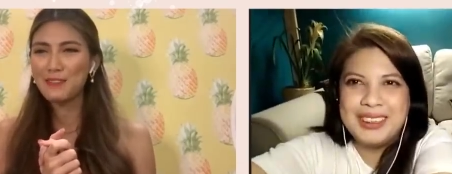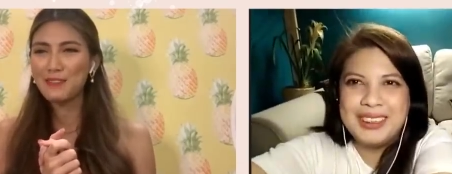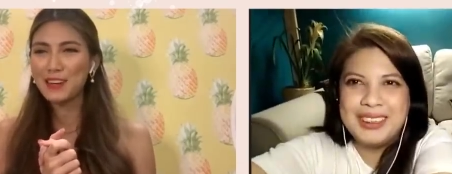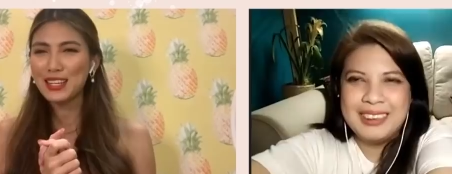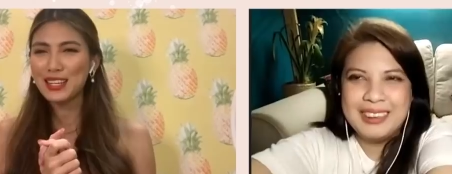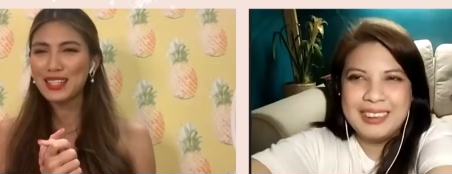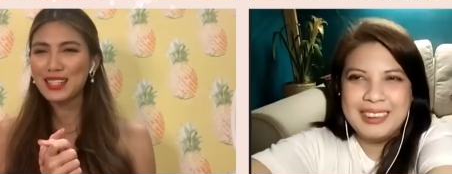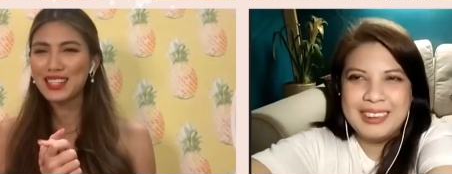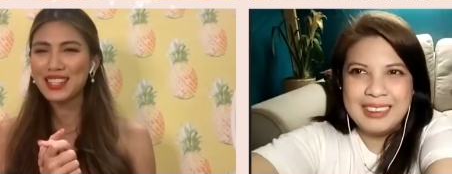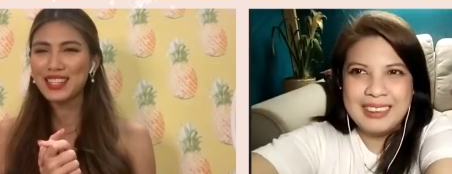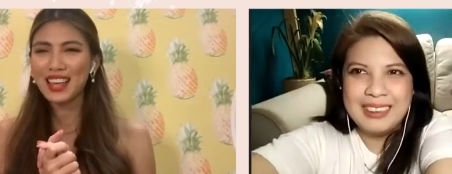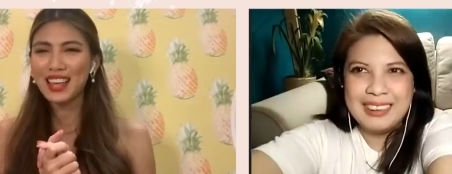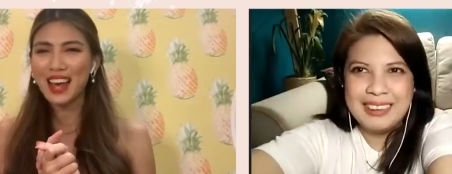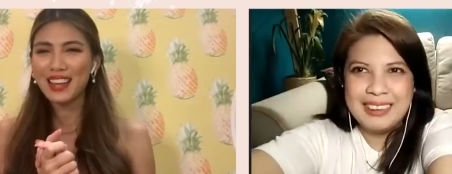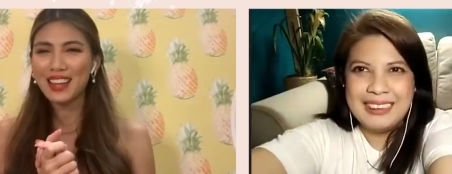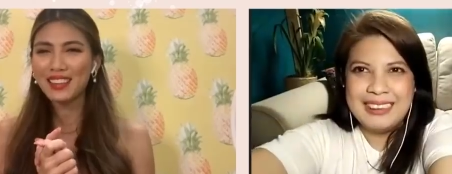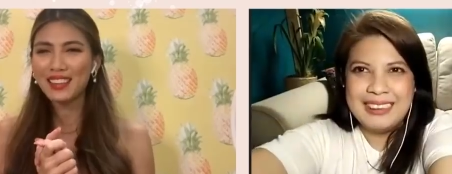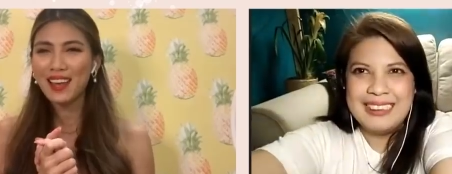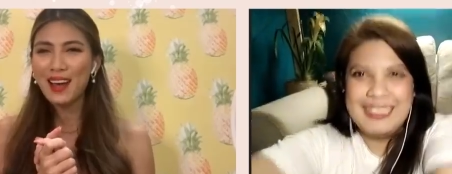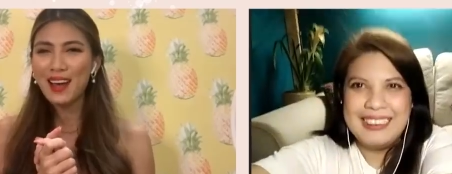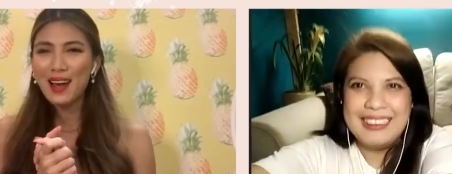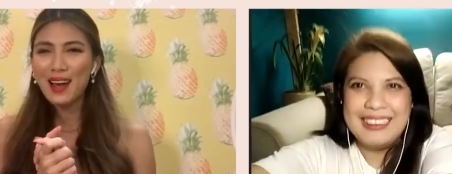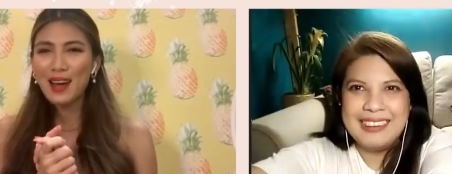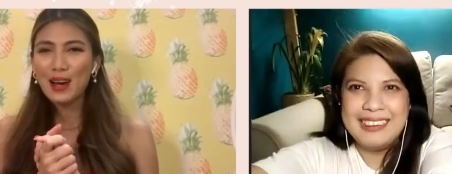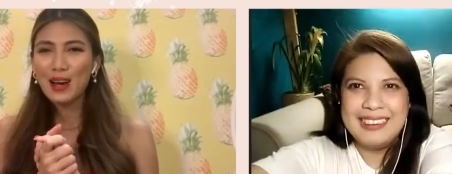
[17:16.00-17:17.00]
Speaker 1: us that
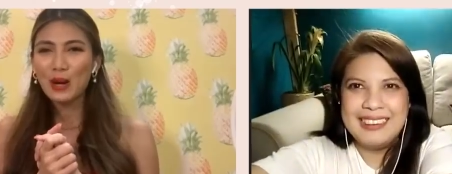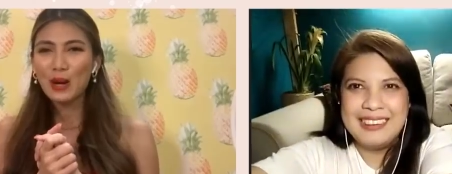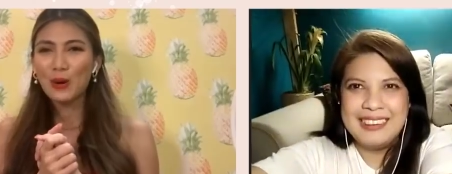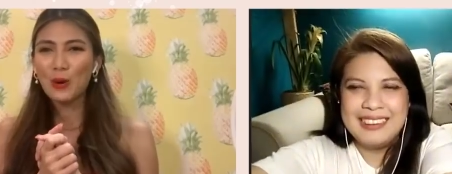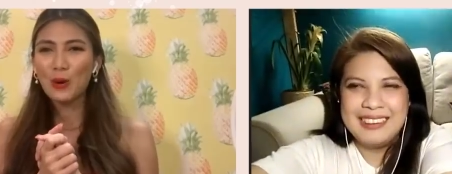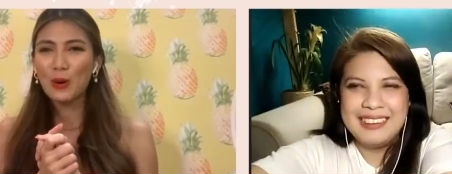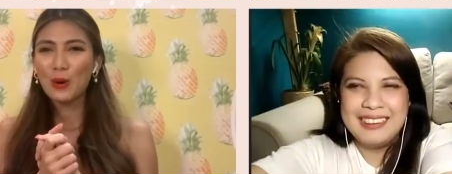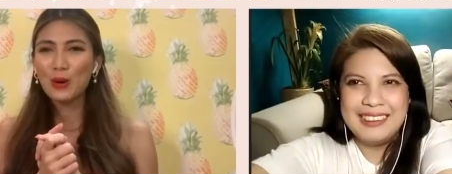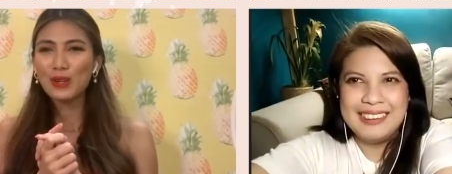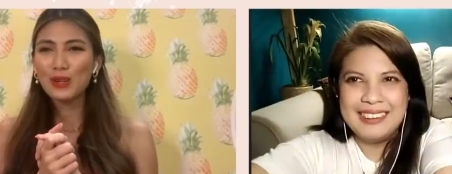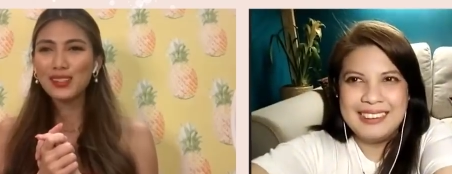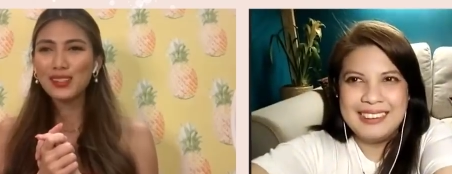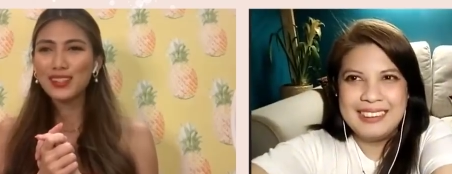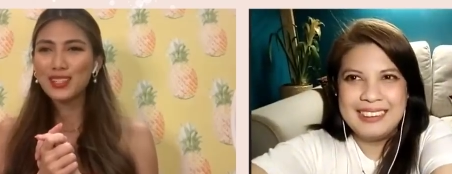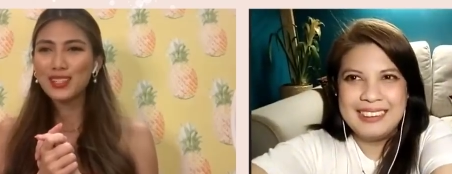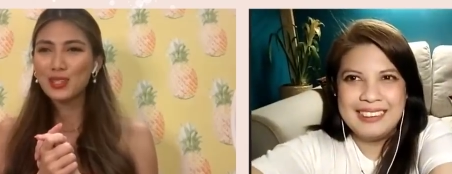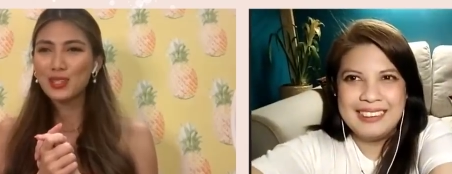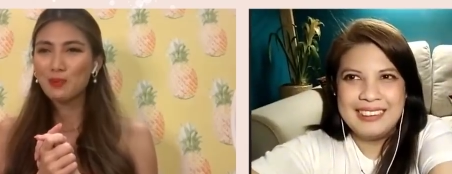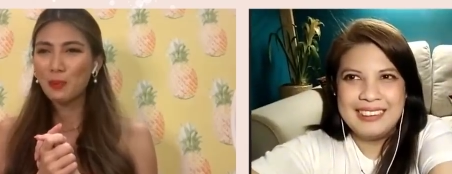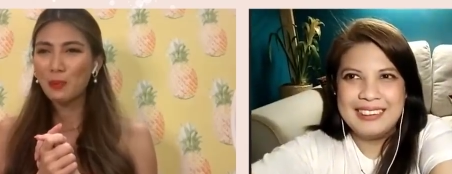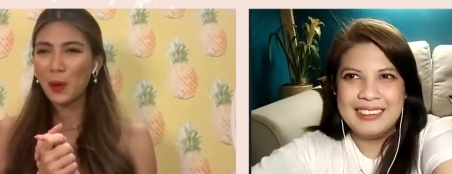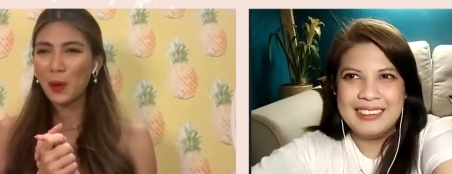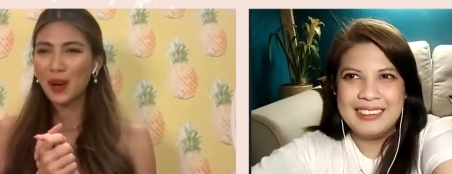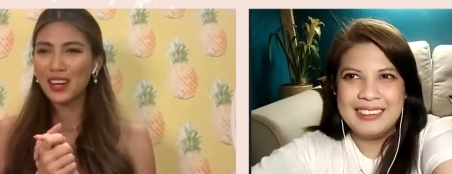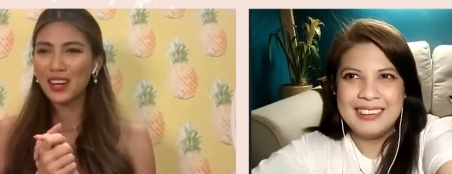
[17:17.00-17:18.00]
gold
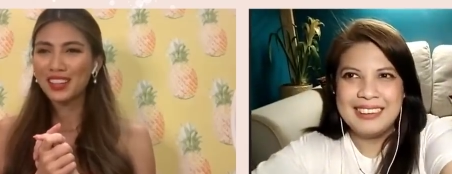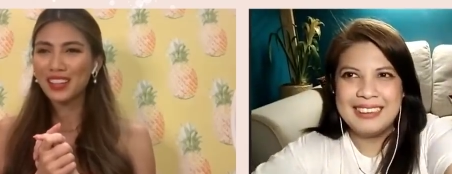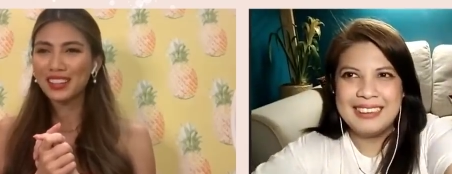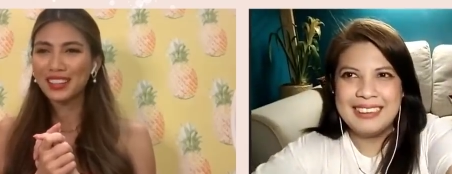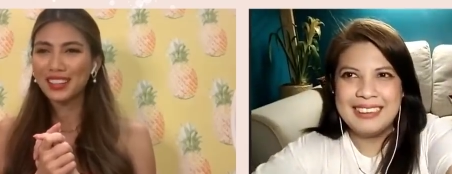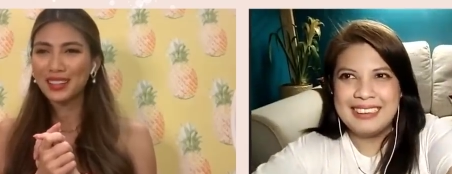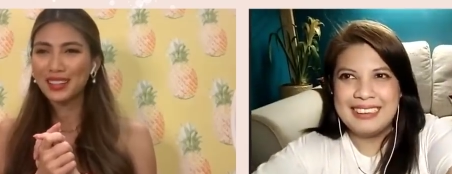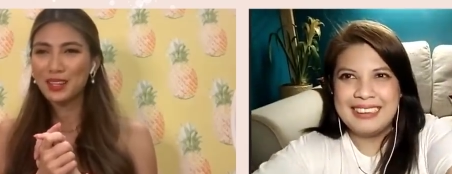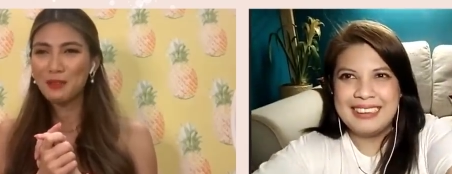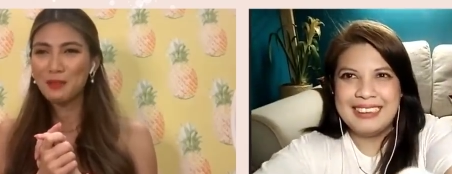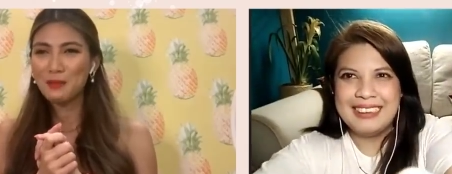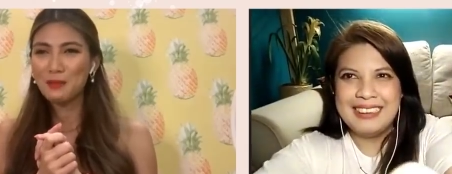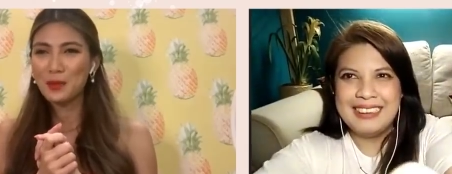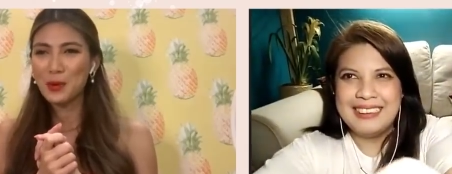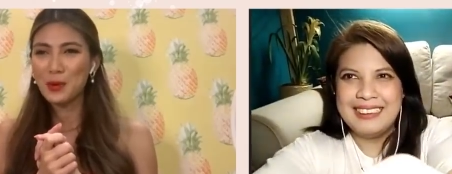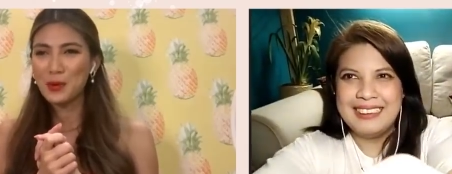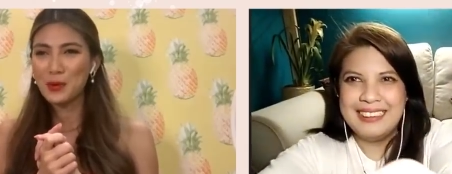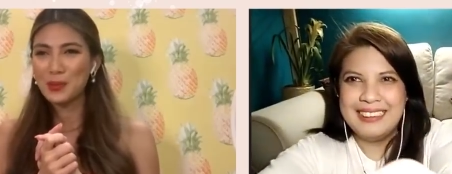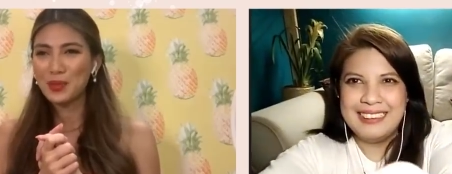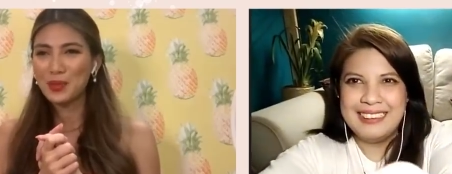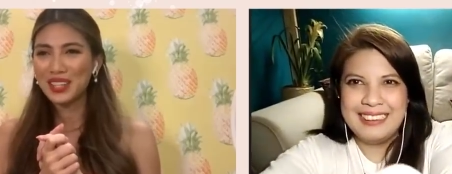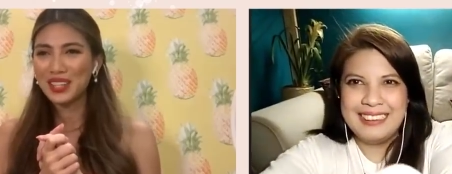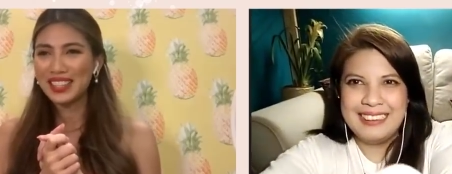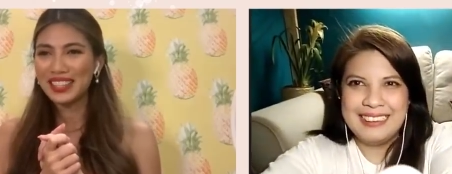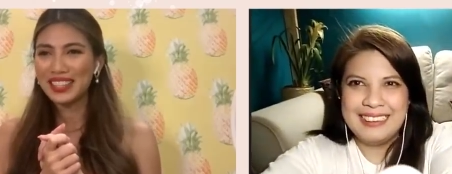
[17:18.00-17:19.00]
sparkly
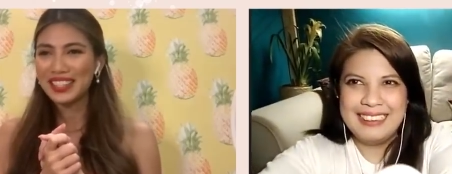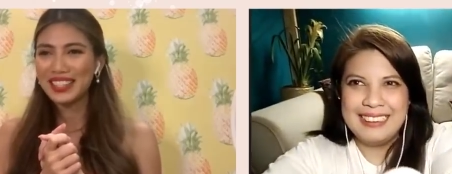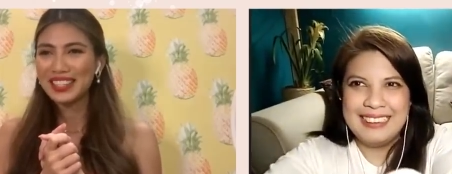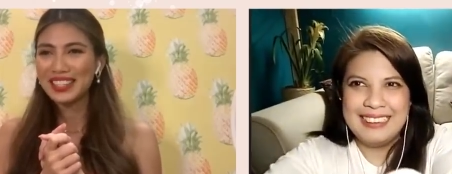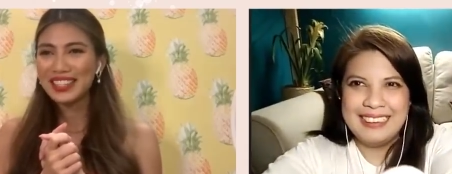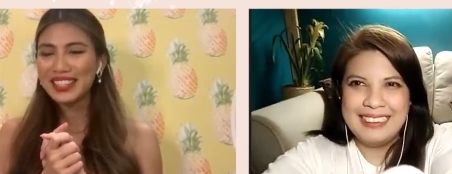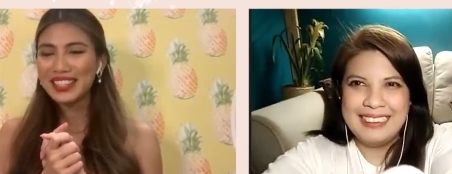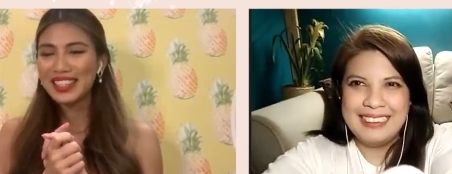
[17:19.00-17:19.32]
moment.